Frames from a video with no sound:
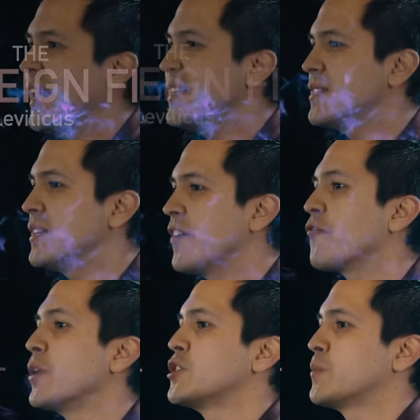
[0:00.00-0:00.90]
he's the
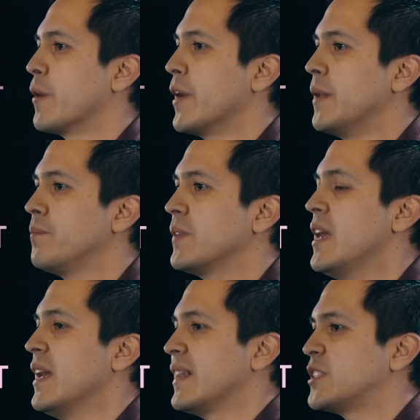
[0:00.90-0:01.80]
different spirit
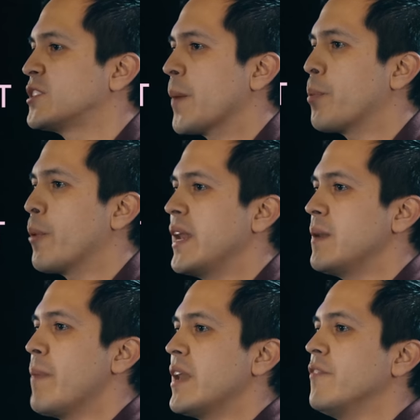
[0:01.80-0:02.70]
that
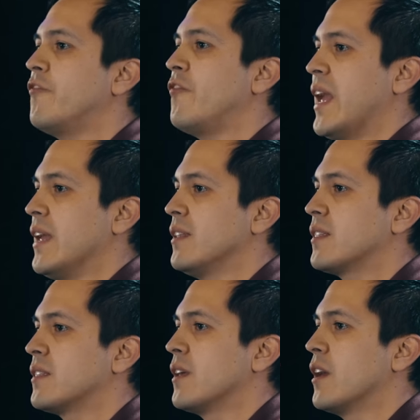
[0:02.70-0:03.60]
separated men of
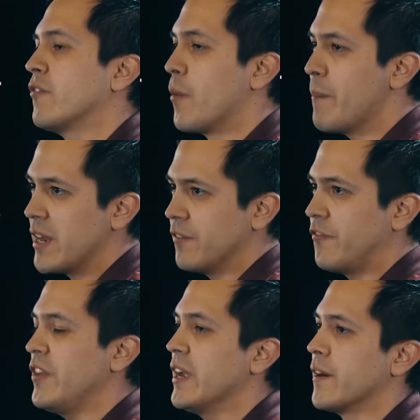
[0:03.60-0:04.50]
faith from men of
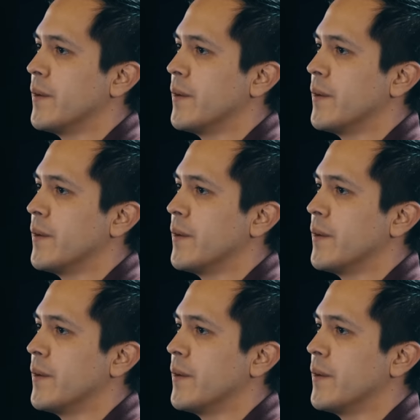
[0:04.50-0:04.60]
fear.